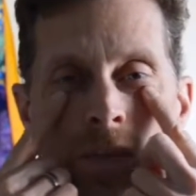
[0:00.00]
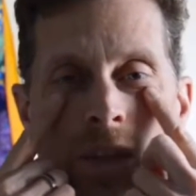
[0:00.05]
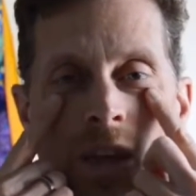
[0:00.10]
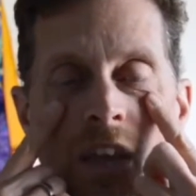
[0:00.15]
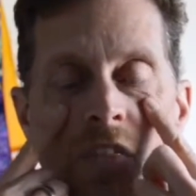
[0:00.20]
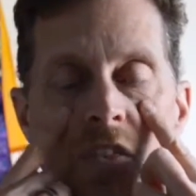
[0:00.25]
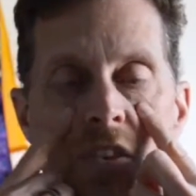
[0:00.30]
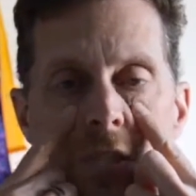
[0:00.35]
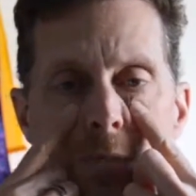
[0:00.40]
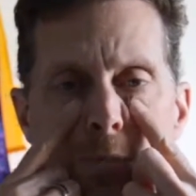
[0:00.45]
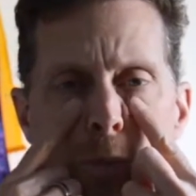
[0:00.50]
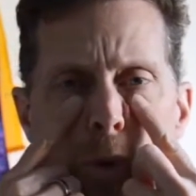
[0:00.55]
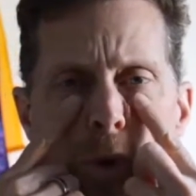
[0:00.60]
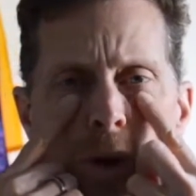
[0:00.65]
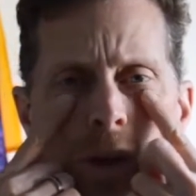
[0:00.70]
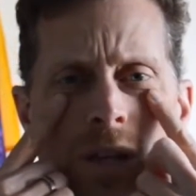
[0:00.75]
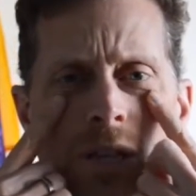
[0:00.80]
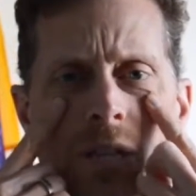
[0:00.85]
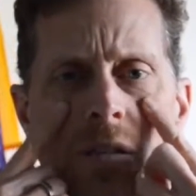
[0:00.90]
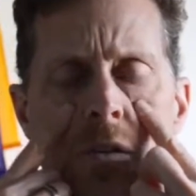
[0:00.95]
And at this
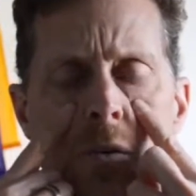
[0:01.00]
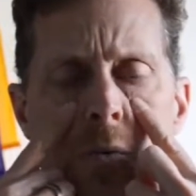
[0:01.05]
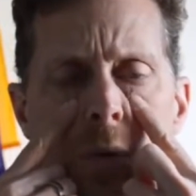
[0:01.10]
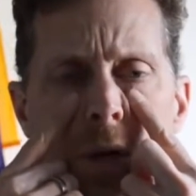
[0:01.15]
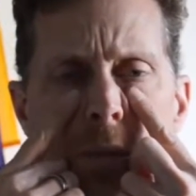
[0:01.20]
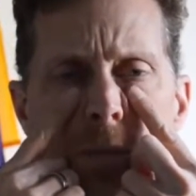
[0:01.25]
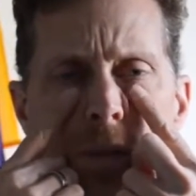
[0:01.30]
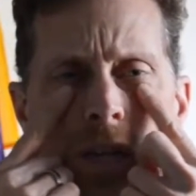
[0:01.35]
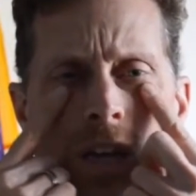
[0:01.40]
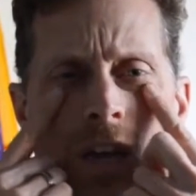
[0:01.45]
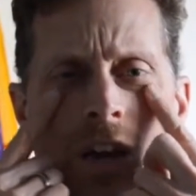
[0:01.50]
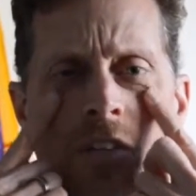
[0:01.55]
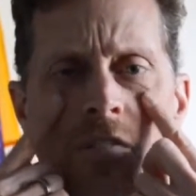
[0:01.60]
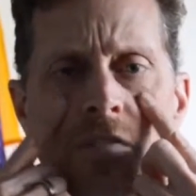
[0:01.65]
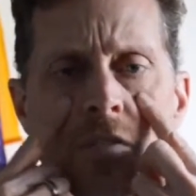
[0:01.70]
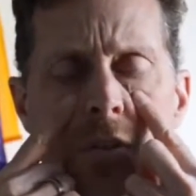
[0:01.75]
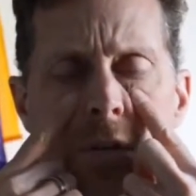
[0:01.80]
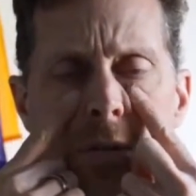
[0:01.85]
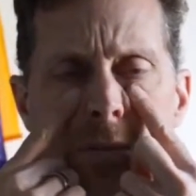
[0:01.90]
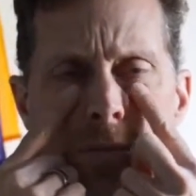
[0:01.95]
point, you want to be
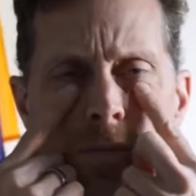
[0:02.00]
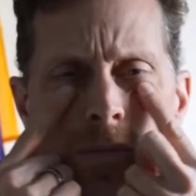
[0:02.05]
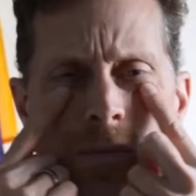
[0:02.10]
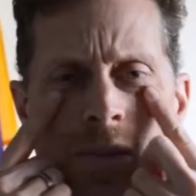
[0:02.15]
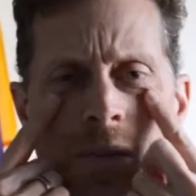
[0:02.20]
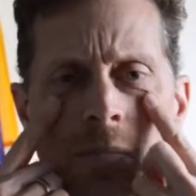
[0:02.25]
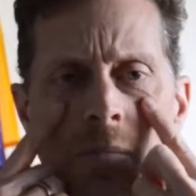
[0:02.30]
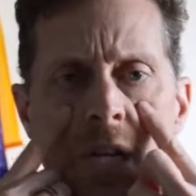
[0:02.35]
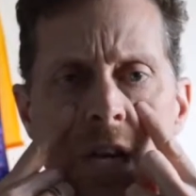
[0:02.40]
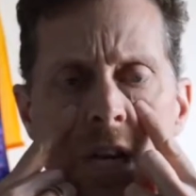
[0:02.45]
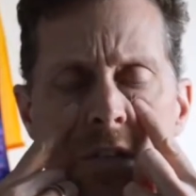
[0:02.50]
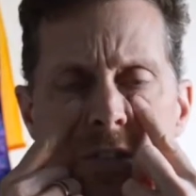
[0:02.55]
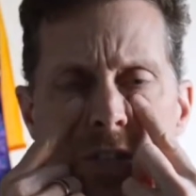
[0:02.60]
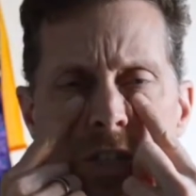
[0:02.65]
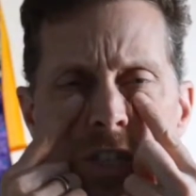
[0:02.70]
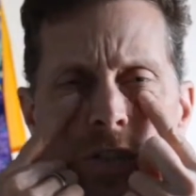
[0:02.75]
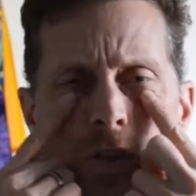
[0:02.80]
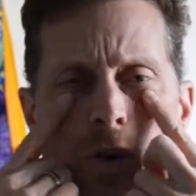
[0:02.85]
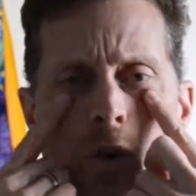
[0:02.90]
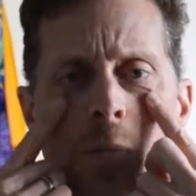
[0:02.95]
careful because it
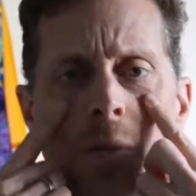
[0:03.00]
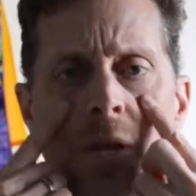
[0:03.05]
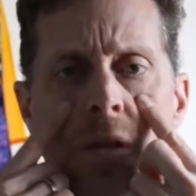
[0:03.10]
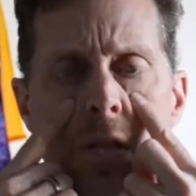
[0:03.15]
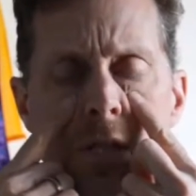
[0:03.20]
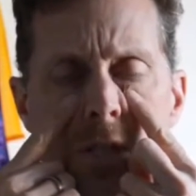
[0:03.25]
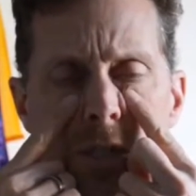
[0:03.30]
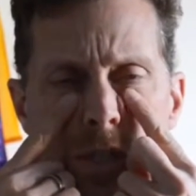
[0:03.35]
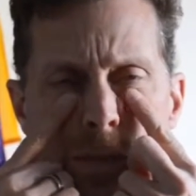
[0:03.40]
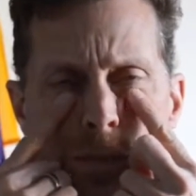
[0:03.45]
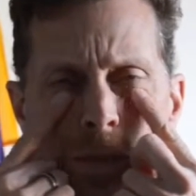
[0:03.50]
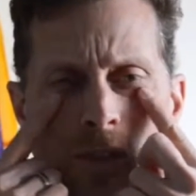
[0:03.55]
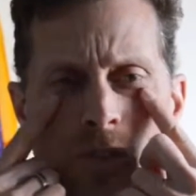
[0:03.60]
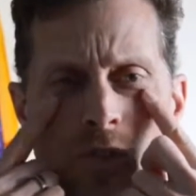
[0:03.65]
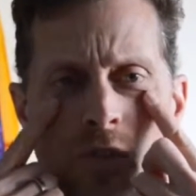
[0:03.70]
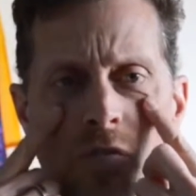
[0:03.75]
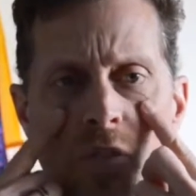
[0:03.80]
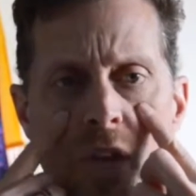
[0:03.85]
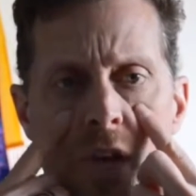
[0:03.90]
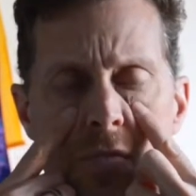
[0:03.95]
is opening the stomach,
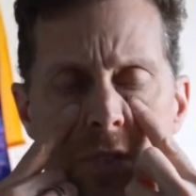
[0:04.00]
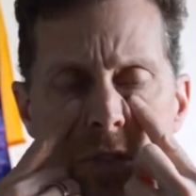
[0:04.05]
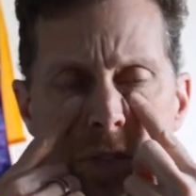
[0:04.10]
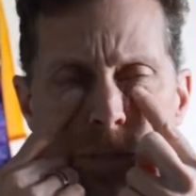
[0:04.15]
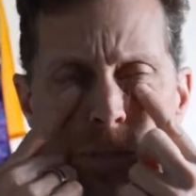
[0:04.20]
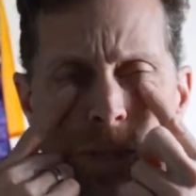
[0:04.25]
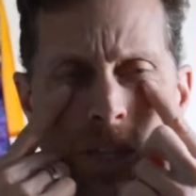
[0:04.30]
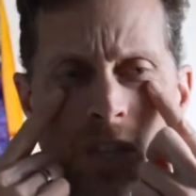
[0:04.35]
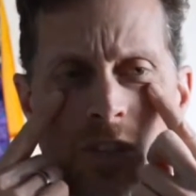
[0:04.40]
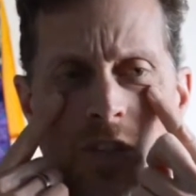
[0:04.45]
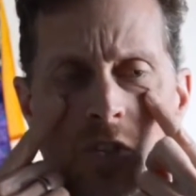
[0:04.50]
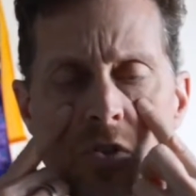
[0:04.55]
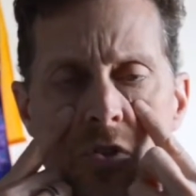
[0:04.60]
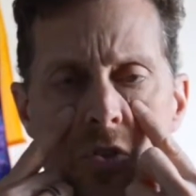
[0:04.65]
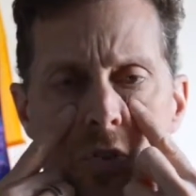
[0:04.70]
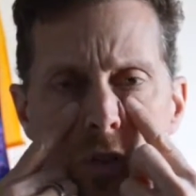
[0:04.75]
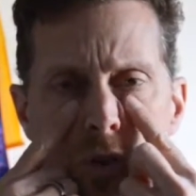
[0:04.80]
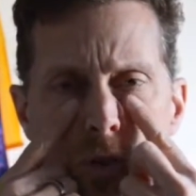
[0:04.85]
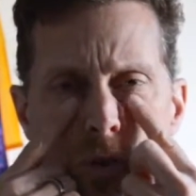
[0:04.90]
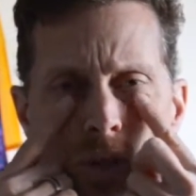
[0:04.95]
so if you have stomach
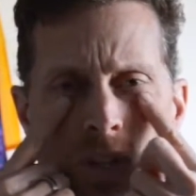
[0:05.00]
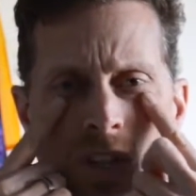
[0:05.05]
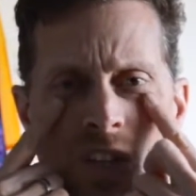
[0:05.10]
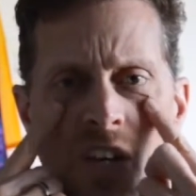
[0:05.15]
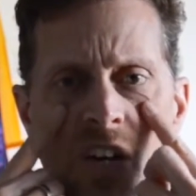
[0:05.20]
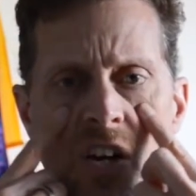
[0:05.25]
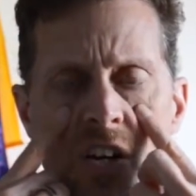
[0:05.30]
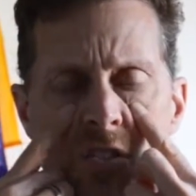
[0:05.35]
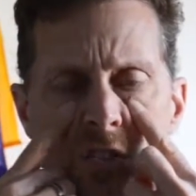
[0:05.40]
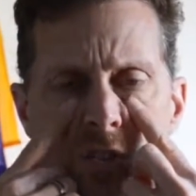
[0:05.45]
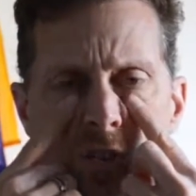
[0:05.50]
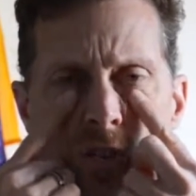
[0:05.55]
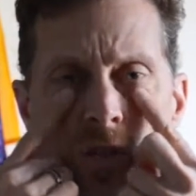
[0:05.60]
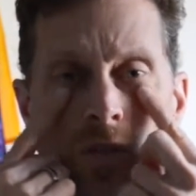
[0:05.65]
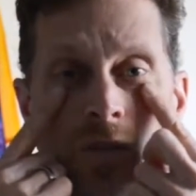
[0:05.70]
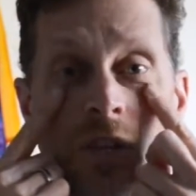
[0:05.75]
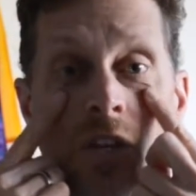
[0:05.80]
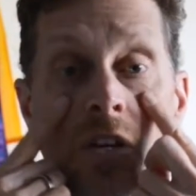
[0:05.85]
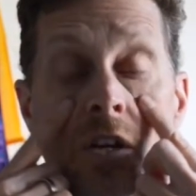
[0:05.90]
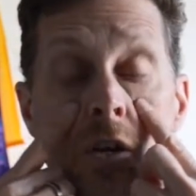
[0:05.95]
issues too, it could
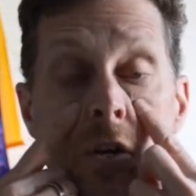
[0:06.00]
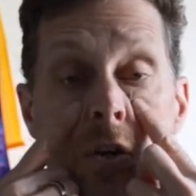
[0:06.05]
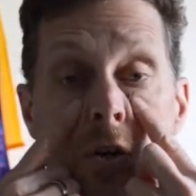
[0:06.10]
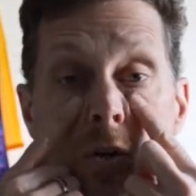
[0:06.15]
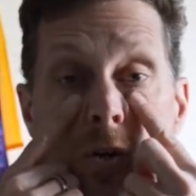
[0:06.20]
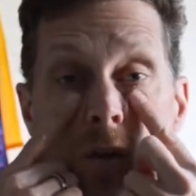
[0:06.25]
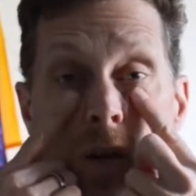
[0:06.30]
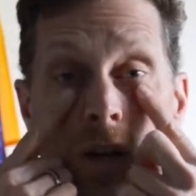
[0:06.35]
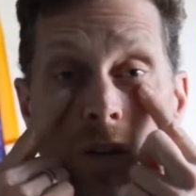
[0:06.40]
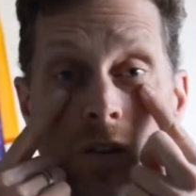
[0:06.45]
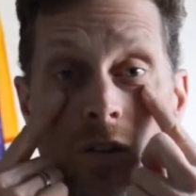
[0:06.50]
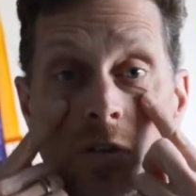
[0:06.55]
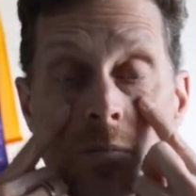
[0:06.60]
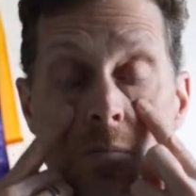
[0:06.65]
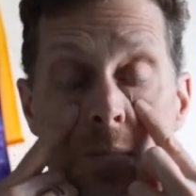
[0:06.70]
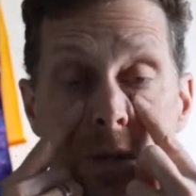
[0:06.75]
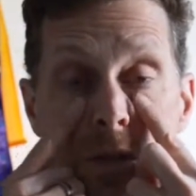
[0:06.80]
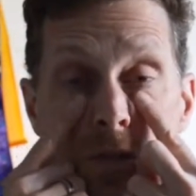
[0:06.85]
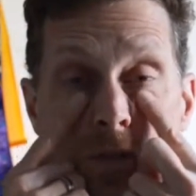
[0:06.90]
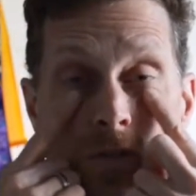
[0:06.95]
also create a little
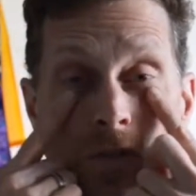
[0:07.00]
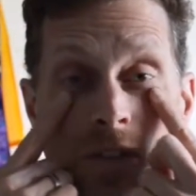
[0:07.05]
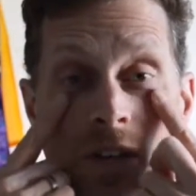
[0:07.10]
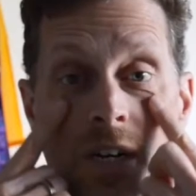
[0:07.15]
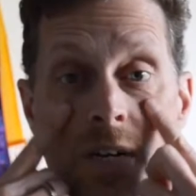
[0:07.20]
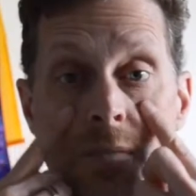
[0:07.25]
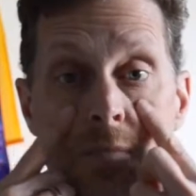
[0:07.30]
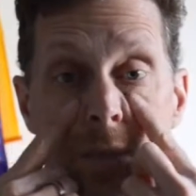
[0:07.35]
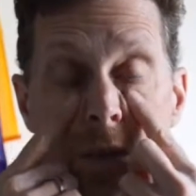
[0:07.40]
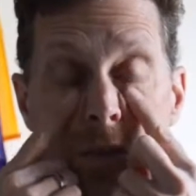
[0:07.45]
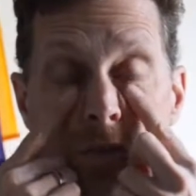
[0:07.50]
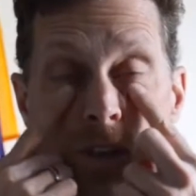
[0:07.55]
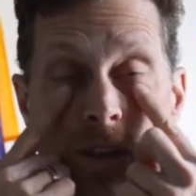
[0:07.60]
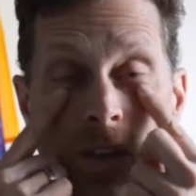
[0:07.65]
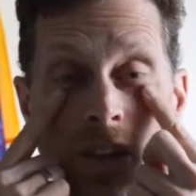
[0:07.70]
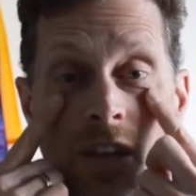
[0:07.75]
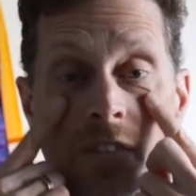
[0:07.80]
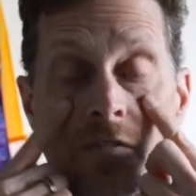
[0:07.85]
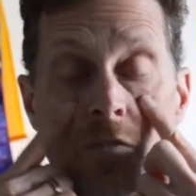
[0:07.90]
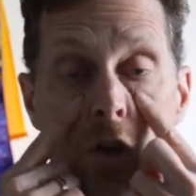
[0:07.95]
bit of
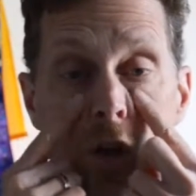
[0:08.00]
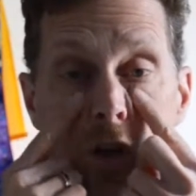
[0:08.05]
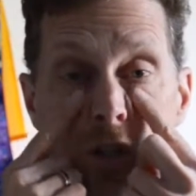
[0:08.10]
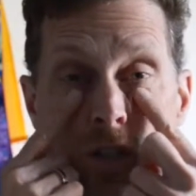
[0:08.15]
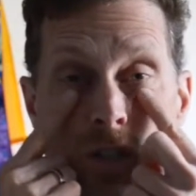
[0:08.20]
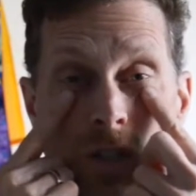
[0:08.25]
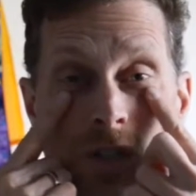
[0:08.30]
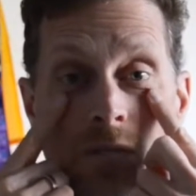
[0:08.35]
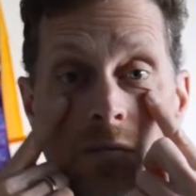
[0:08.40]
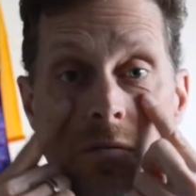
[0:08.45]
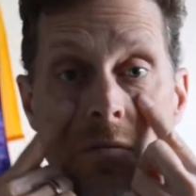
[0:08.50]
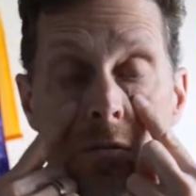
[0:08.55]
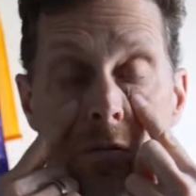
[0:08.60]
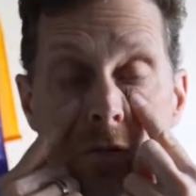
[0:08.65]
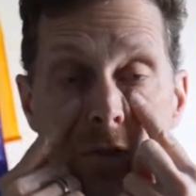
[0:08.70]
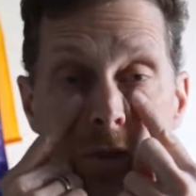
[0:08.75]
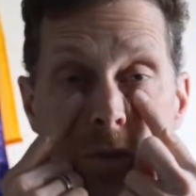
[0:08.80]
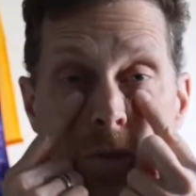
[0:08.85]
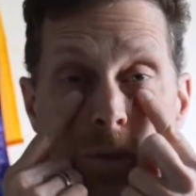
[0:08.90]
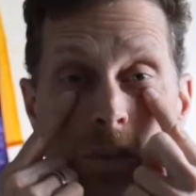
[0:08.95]
feeling of nausea.
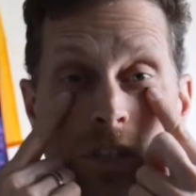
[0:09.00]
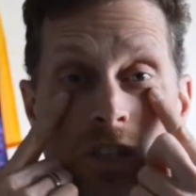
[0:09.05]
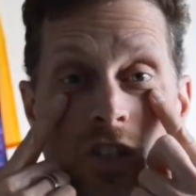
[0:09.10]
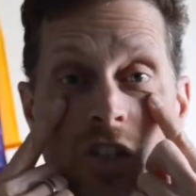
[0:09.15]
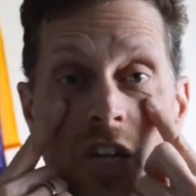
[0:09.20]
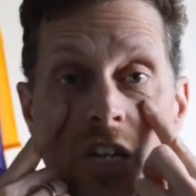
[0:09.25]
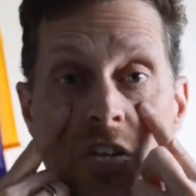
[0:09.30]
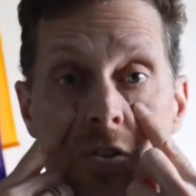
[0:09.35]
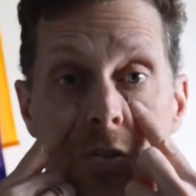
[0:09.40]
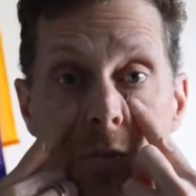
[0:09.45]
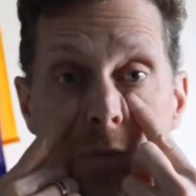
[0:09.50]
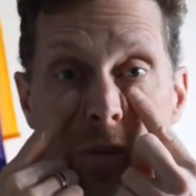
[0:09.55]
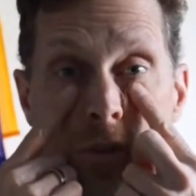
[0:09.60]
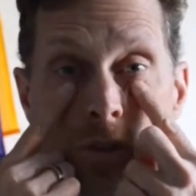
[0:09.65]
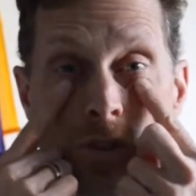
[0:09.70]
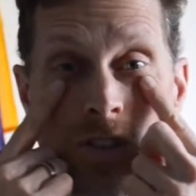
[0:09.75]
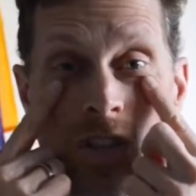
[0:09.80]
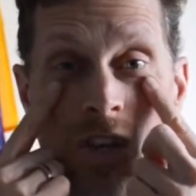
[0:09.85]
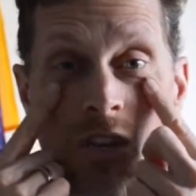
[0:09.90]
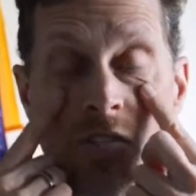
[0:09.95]
So you want to be gentle with
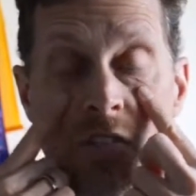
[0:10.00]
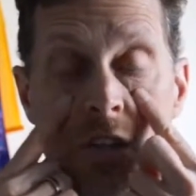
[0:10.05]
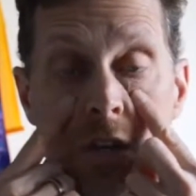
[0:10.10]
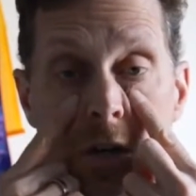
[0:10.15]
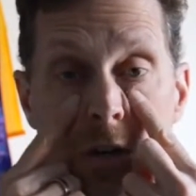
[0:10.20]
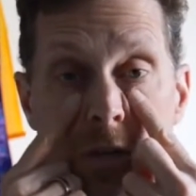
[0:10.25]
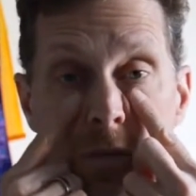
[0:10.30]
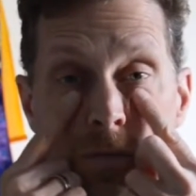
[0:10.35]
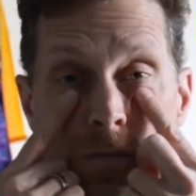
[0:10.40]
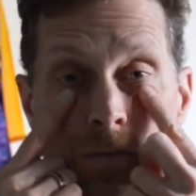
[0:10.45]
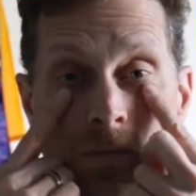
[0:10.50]
yourself here.